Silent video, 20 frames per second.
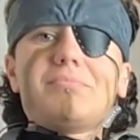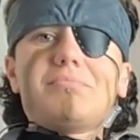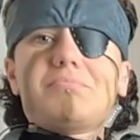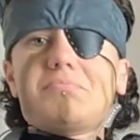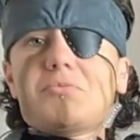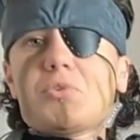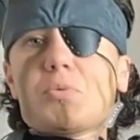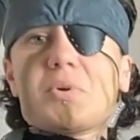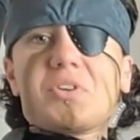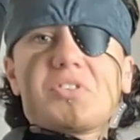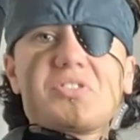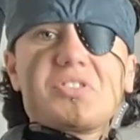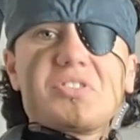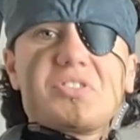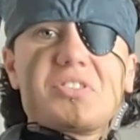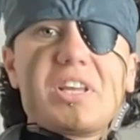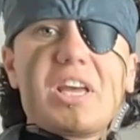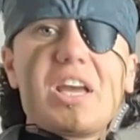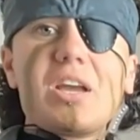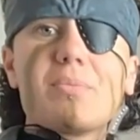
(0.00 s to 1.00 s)
Not much to
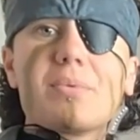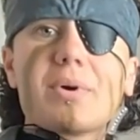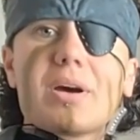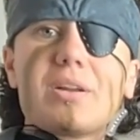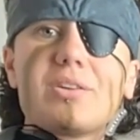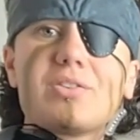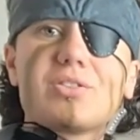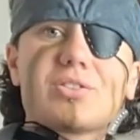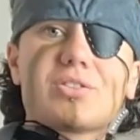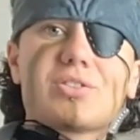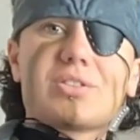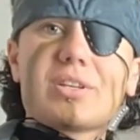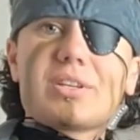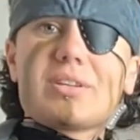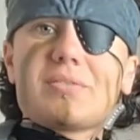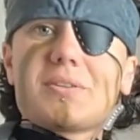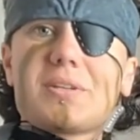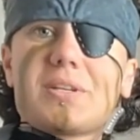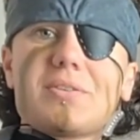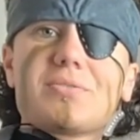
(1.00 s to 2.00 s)
say about it, just that
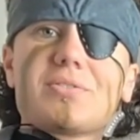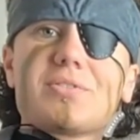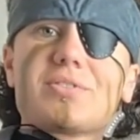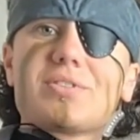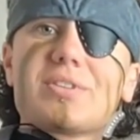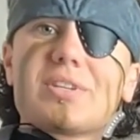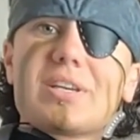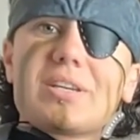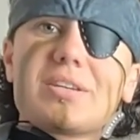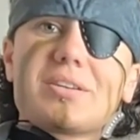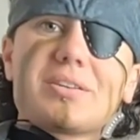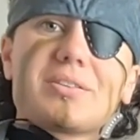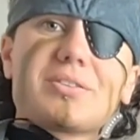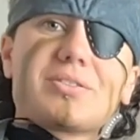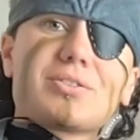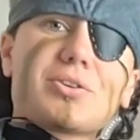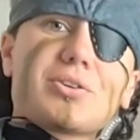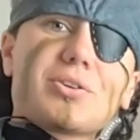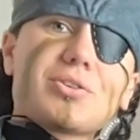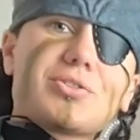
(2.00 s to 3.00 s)
it gives
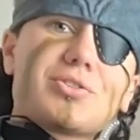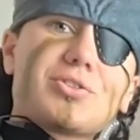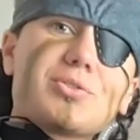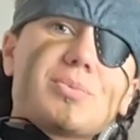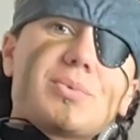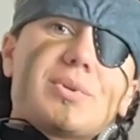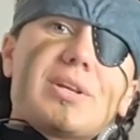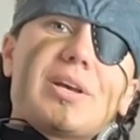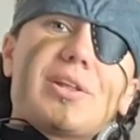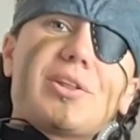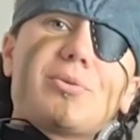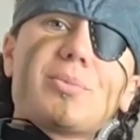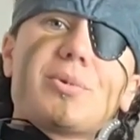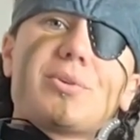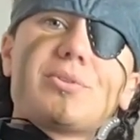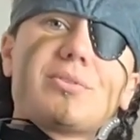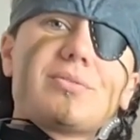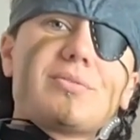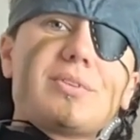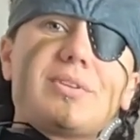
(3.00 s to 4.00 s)
Snake's costume an
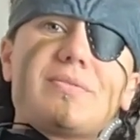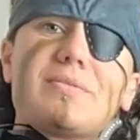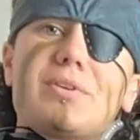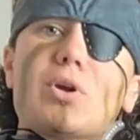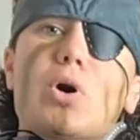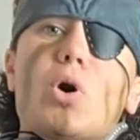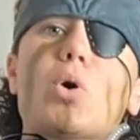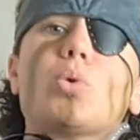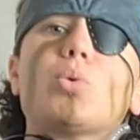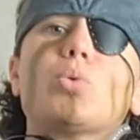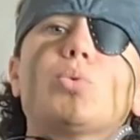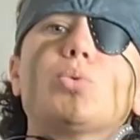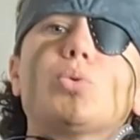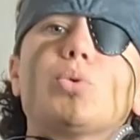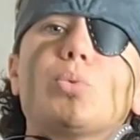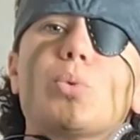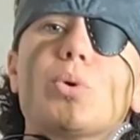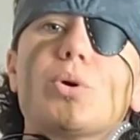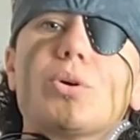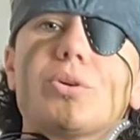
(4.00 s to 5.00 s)
element of even older
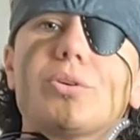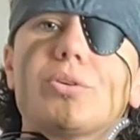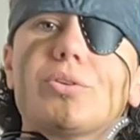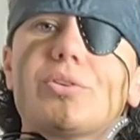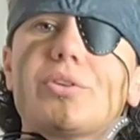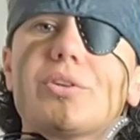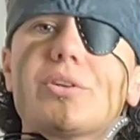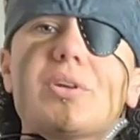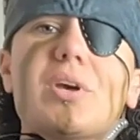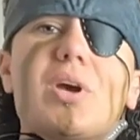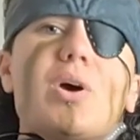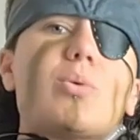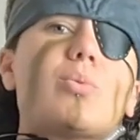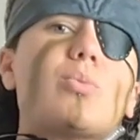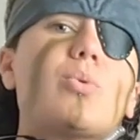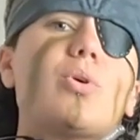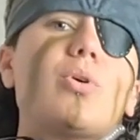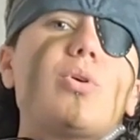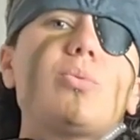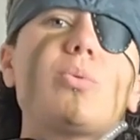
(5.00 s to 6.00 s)
world.
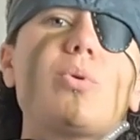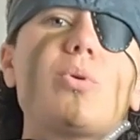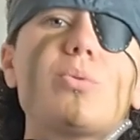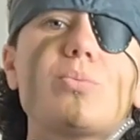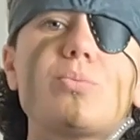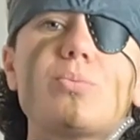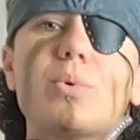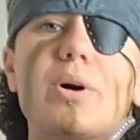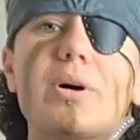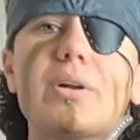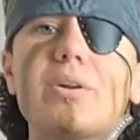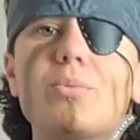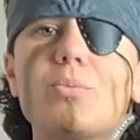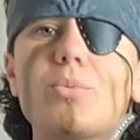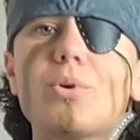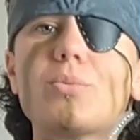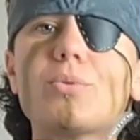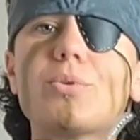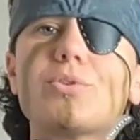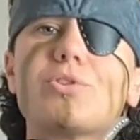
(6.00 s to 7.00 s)
World War One and
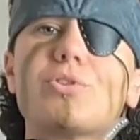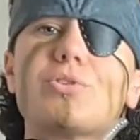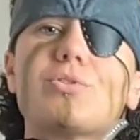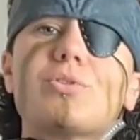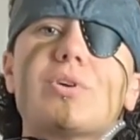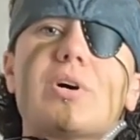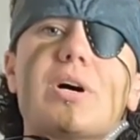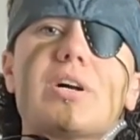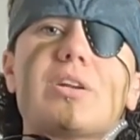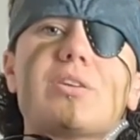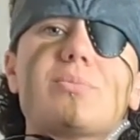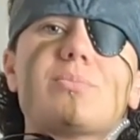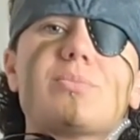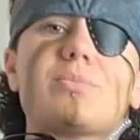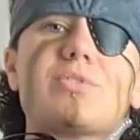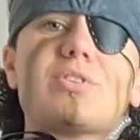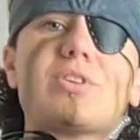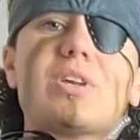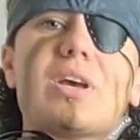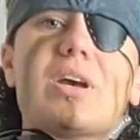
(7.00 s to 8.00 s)
World War Two
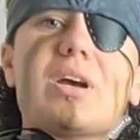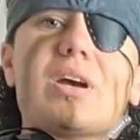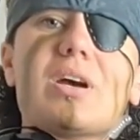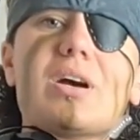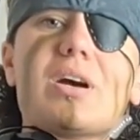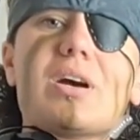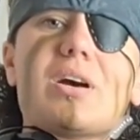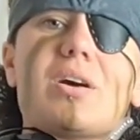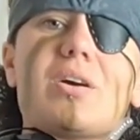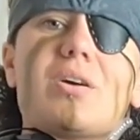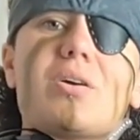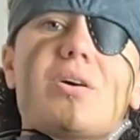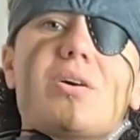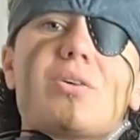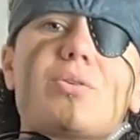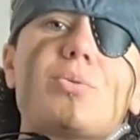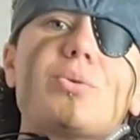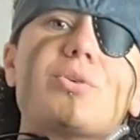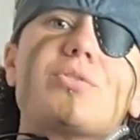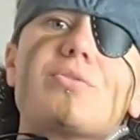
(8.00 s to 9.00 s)
items
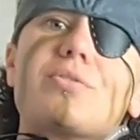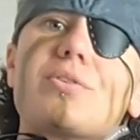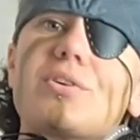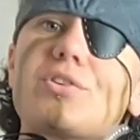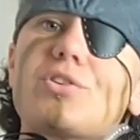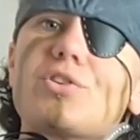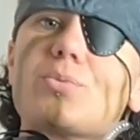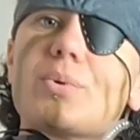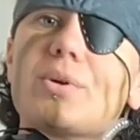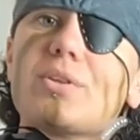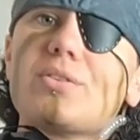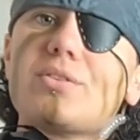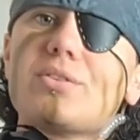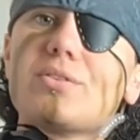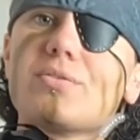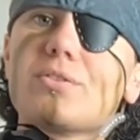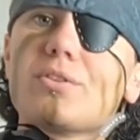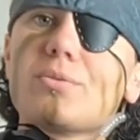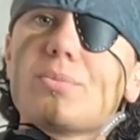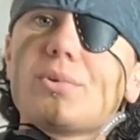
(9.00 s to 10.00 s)
are always very
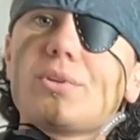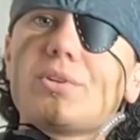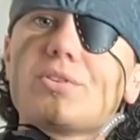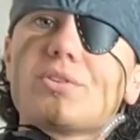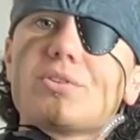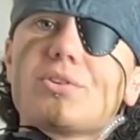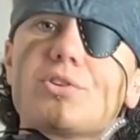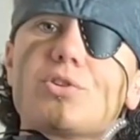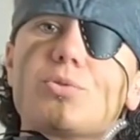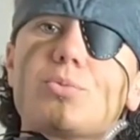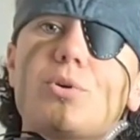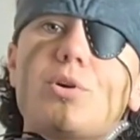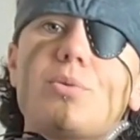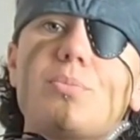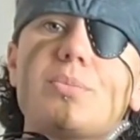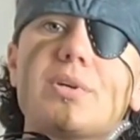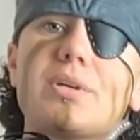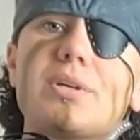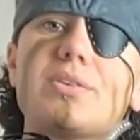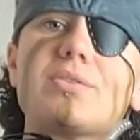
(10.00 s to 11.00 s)
expensive at the military swap
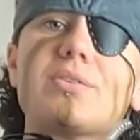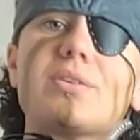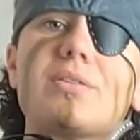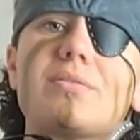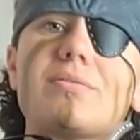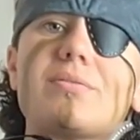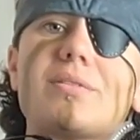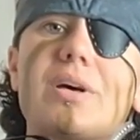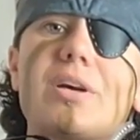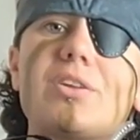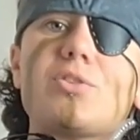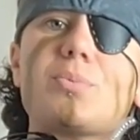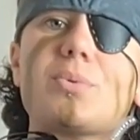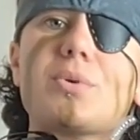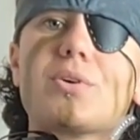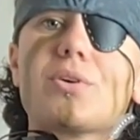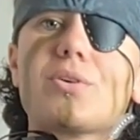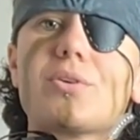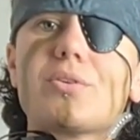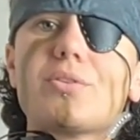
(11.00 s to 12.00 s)
meets, and that's
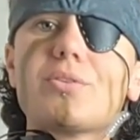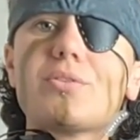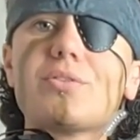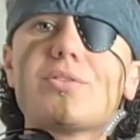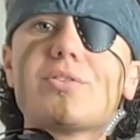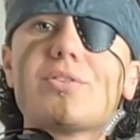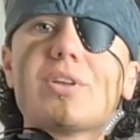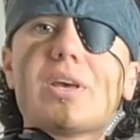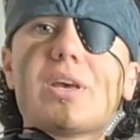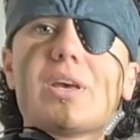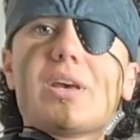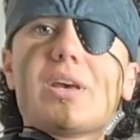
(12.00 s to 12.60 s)
because